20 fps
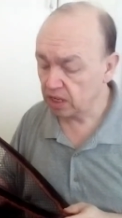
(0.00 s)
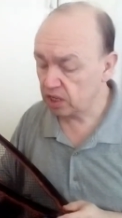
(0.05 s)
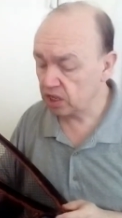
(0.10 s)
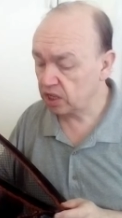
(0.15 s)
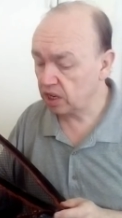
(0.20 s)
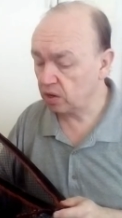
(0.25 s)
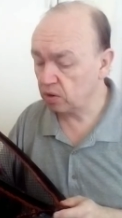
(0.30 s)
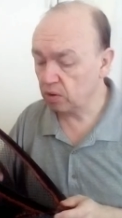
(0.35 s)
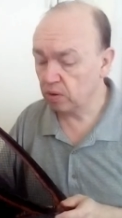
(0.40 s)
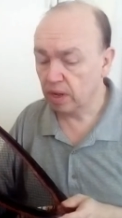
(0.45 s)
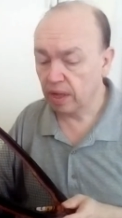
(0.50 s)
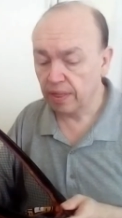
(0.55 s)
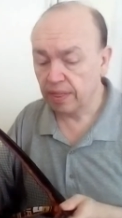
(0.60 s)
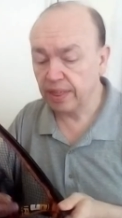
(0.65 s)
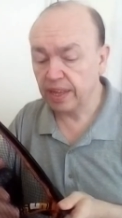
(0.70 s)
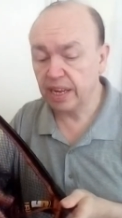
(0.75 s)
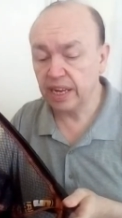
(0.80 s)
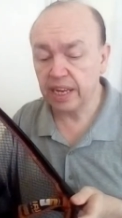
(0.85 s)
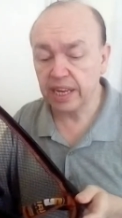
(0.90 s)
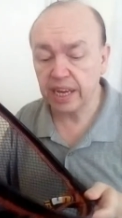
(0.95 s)
So
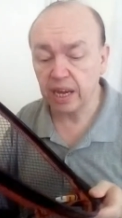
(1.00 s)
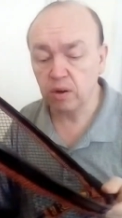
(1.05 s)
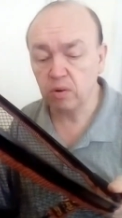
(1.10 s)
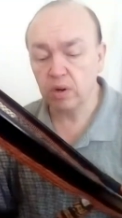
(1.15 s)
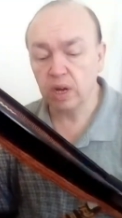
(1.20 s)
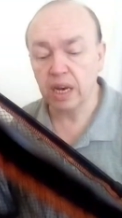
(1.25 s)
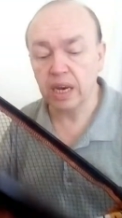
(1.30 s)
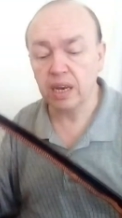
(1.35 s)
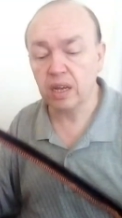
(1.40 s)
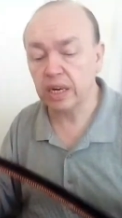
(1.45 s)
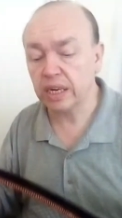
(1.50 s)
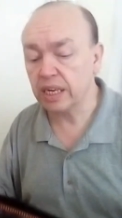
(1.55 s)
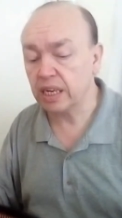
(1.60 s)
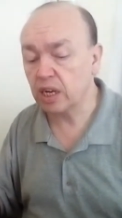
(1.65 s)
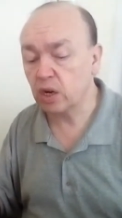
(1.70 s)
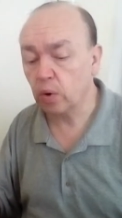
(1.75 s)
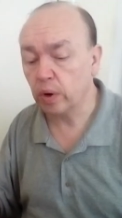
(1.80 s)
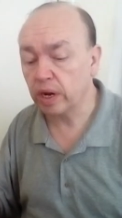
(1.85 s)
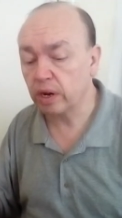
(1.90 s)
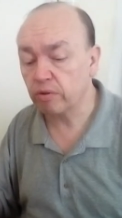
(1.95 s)
there you go, a
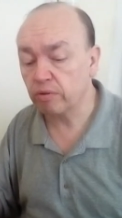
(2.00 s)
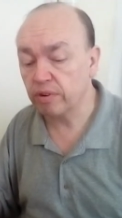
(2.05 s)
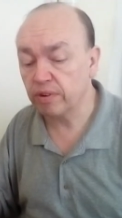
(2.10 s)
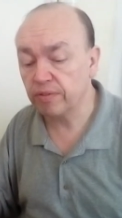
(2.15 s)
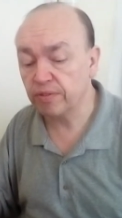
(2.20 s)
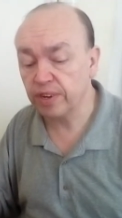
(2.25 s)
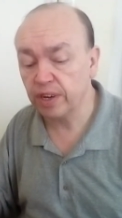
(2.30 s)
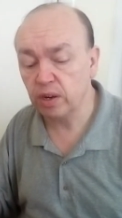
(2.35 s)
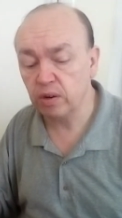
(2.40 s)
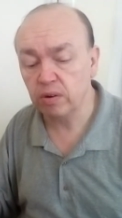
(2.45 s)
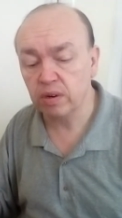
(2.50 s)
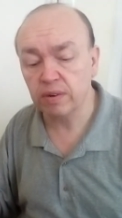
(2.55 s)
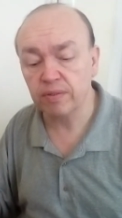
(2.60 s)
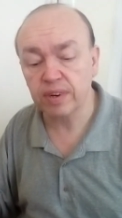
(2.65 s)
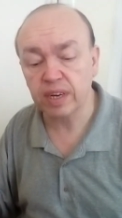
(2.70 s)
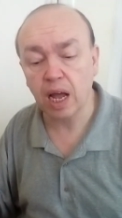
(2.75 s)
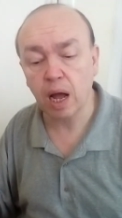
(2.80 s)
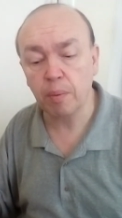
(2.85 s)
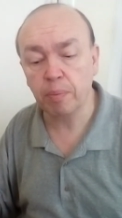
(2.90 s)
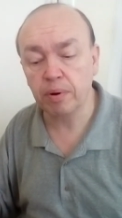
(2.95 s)
lightning quick review
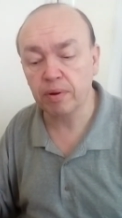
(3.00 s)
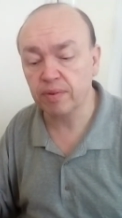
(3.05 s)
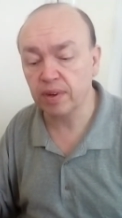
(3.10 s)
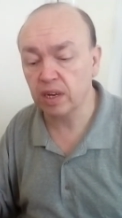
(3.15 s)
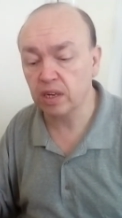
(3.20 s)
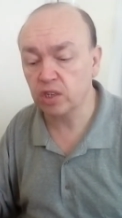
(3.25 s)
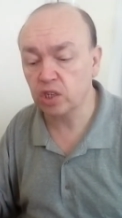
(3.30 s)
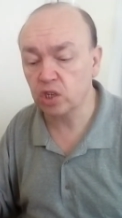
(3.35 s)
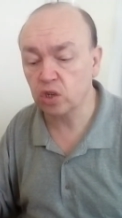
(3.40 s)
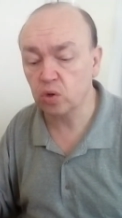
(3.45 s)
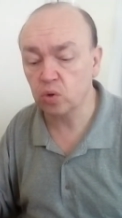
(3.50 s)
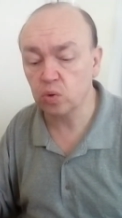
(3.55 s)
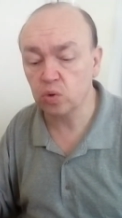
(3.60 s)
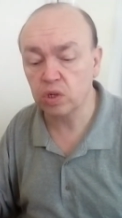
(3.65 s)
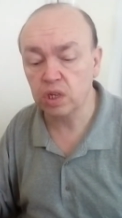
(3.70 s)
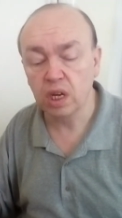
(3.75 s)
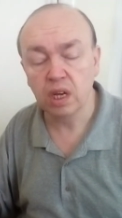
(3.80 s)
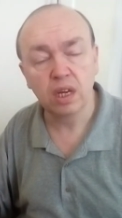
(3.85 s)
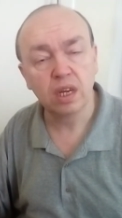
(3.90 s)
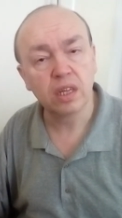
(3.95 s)
of a couple of
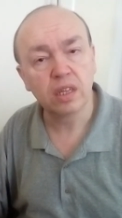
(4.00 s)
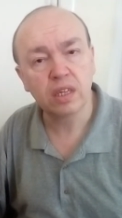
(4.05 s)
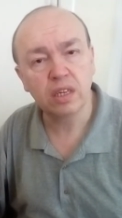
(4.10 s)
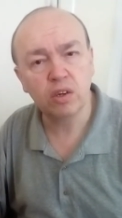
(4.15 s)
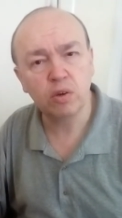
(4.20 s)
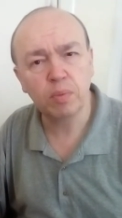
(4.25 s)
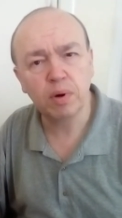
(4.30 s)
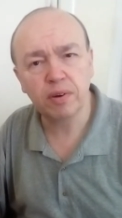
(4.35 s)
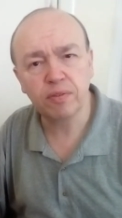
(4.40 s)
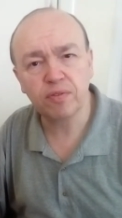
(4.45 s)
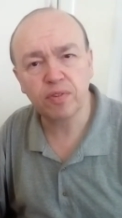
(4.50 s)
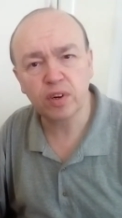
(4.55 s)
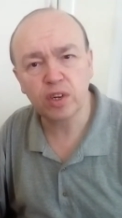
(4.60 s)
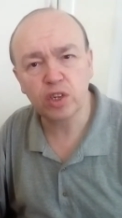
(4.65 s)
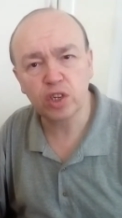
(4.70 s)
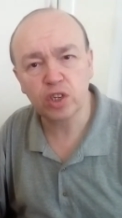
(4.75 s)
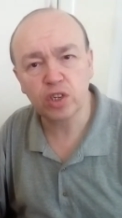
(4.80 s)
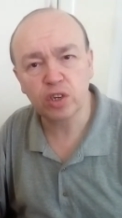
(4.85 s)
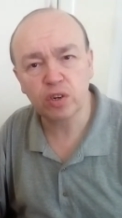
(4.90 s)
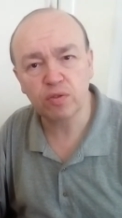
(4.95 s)
articles that you might
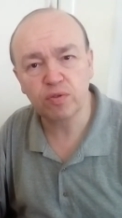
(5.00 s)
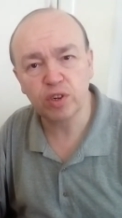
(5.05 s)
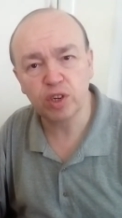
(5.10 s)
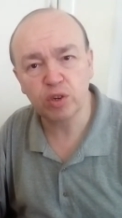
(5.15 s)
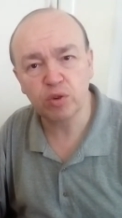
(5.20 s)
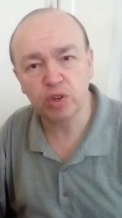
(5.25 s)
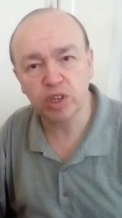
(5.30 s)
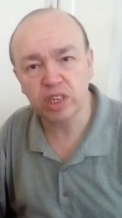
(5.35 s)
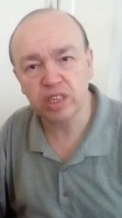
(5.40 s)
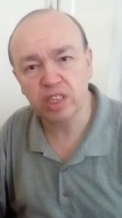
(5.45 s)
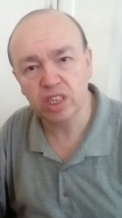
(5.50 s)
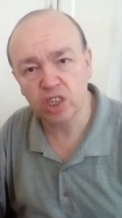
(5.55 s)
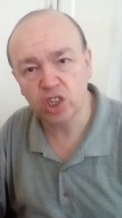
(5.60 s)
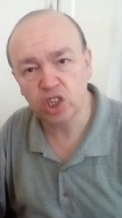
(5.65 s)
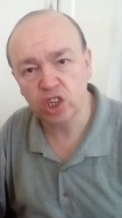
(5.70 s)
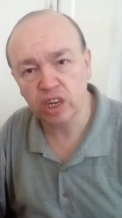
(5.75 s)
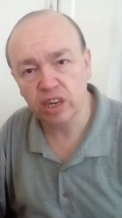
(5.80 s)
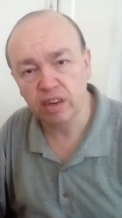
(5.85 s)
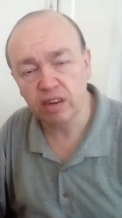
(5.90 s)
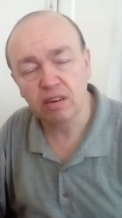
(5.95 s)
find yourself using
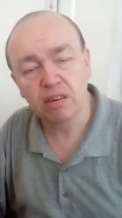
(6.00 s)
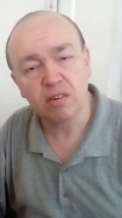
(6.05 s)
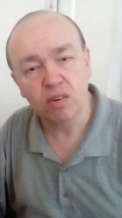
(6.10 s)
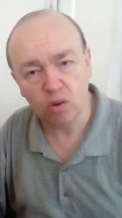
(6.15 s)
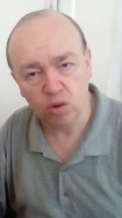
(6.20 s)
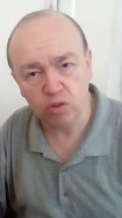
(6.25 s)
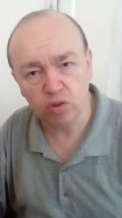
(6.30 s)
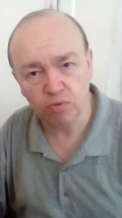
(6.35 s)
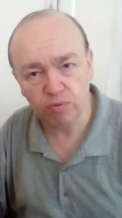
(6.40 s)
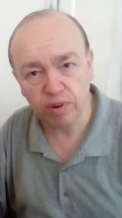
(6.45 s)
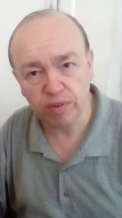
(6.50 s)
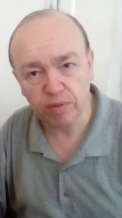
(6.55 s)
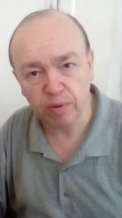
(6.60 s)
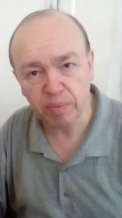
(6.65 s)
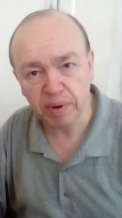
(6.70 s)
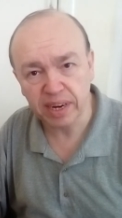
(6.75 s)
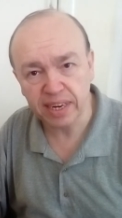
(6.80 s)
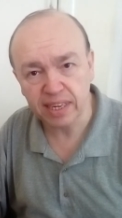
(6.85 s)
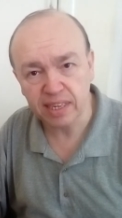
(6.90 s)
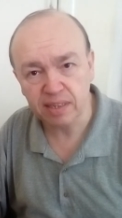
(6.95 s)
this year on the
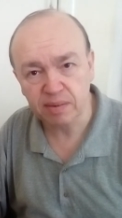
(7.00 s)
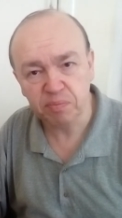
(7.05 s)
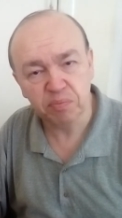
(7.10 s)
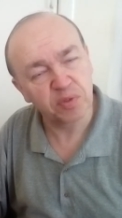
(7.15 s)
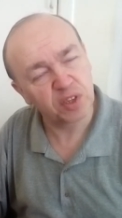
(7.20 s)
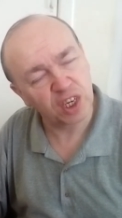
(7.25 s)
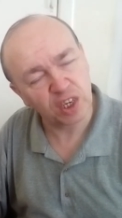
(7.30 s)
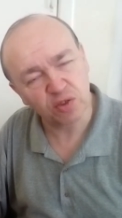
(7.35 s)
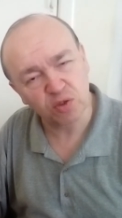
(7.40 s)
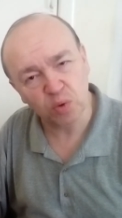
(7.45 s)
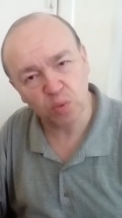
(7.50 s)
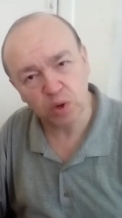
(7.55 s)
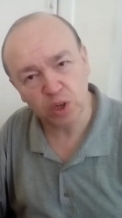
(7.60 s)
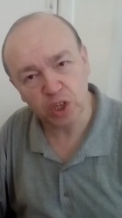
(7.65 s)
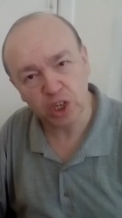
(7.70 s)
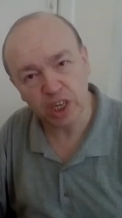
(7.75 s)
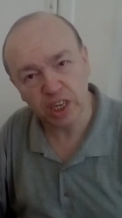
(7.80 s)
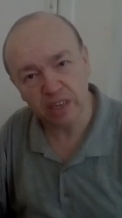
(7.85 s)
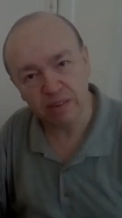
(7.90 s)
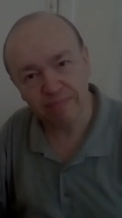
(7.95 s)
riverbank. Thanks for
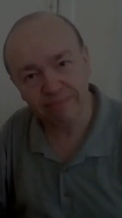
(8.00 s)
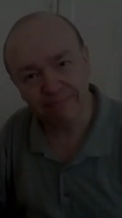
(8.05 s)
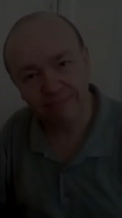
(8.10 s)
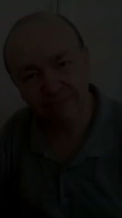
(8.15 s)
watching.